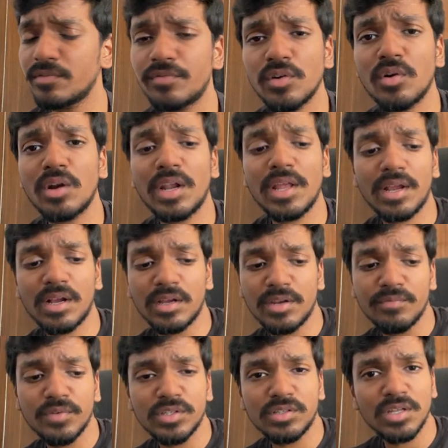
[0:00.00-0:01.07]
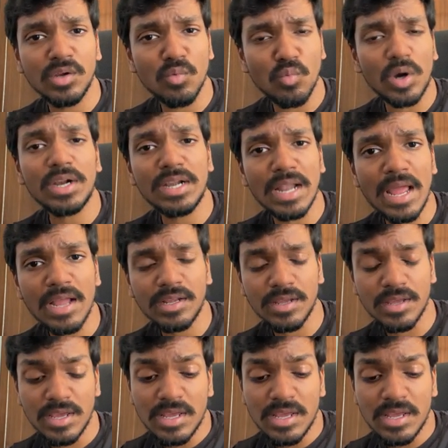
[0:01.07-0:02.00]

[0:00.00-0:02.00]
If you're like uh, investing 1 lakh,